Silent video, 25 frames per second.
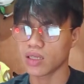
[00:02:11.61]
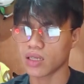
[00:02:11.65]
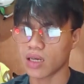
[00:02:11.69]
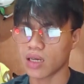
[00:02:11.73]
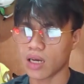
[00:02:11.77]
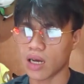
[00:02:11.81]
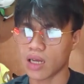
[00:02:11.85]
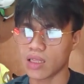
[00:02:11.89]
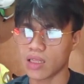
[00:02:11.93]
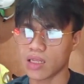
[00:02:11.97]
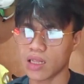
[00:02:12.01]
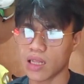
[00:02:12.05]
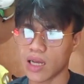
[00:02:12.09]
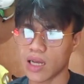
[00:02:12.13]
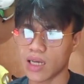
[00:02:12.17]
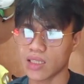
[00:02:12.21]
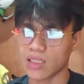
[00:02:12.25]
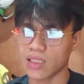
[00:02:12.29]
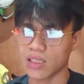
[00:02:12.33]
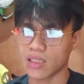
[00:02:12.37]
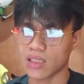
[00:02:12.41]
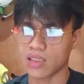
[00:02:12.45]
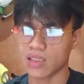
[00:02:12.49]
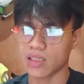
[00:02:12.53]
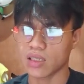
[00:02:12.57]

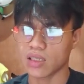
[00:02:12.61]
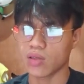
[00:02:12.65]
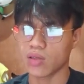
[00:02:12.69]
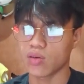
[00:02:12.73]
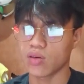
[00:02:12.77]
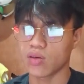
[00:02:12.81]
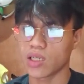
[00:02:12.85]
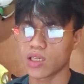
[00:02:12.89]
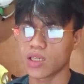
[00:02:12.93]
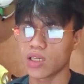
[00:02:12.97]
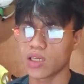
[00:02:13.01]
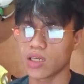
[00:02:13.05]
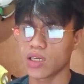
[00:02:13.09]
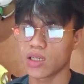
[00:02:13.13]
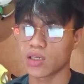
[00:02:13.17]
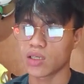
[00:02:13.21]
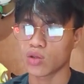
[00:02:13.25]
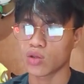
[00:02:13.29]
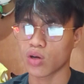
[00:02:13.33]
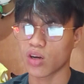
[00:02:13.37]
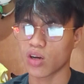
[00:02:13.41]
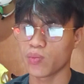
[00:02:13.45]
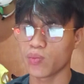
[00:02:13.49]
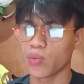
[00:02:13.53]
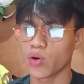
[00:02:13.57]
analysis in order to
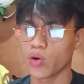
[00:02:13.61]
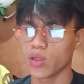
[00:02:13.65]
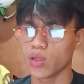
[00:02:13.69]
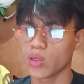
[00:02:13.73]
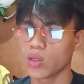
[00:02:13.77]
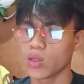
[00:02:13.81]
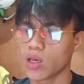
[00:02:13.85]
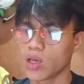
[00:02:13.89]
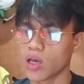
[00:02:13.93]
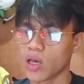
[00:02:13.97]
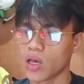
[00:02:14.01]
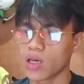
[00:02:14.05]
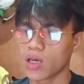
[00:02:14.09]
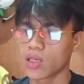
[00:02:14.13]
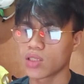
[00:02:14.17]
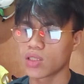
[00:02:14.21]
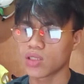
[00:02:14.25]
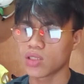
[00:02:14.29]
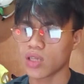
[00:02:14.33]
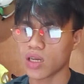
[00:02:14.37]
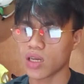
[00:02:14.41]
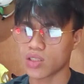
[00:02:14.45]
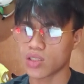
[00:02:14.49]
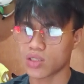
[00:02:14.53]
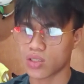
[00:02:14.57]
avoid
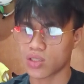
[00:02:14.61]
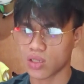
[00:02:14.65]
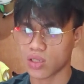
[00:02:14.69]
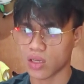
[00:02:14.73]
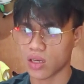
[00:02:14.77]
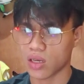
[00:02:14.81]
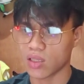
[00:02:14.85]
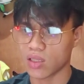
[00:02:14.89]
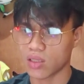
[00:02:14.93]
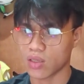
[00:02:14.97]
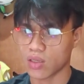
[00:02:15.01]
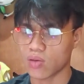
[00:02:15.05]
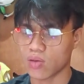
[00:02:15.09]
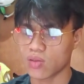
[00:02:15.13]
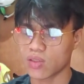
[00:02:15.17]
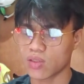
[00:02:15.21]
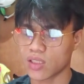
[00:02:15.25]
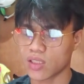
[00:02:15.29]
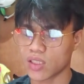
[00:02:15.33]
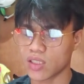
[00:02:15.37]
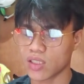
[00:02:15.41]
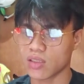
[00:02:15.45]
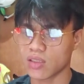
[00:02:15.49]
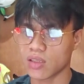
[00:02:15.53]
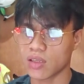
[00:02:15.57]
such
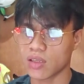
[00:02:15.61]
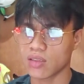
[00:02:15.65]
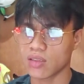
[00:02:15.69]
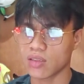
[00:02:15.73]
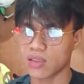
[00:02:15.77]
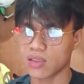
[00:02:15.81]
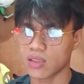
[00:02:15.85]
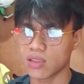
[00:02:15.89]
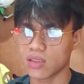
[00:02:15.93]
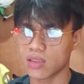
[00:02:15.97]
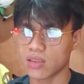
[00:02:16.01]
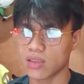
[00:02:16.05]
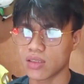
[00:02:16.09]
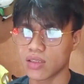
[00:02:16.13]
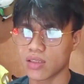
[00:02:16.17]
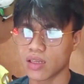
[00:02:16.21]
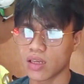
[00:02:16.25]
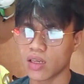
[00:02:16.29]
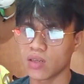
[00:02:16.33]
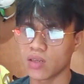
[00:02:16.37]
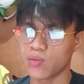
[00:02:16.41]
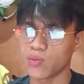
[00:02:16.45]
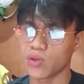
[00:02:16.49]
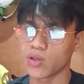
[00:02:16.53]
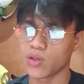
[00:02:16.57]
inconsistencies
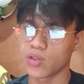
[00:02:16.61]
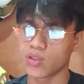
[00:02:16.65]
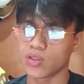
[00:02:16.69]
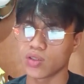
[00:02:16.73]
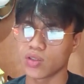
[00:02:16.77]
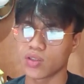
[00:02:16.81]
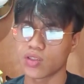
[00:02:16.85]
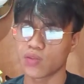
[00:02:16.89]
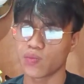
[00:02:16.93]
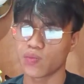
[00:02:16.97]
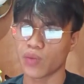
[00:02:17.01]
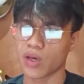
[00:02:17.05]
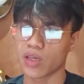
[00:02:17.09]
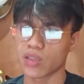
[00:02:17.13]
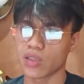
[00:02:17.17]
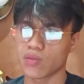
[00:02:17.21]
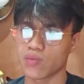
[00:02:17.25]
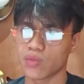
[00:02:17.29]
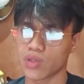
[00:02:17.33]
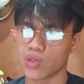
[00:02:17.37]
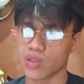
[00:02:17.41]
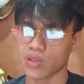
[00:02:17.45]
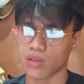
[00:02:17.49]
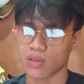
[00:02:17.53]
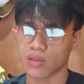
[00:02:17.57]
in future space
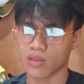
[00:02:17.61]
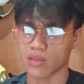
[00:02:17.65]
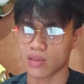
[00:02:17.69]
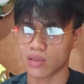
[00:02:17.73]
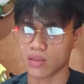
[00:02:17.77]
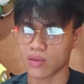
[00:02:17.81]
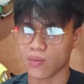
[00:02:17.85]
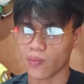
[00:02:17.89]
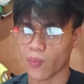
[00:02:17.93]
missions.